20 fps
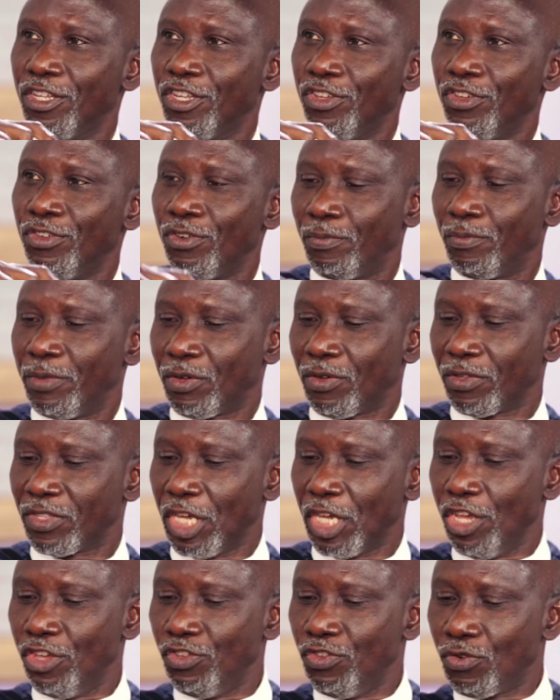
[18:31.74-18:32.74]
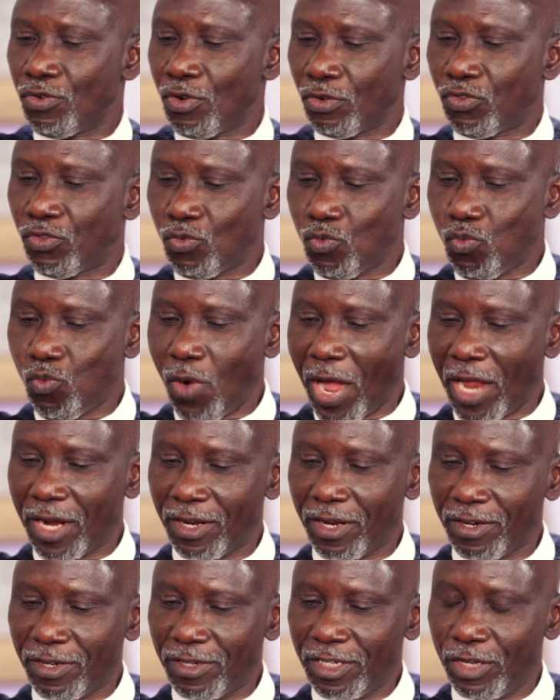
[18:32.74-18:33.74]
Because they go to
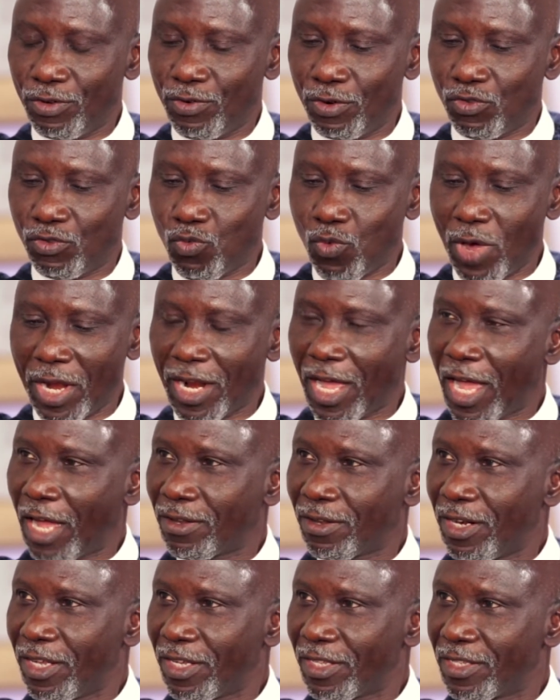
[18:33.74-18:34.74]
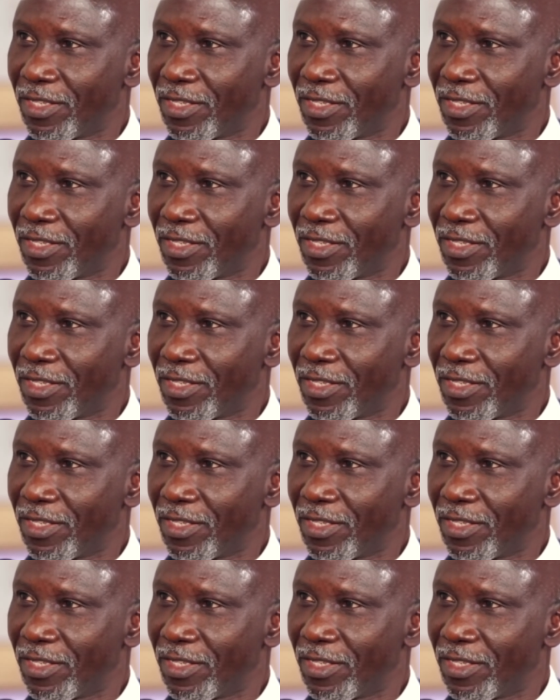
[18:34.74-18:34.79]
one outlet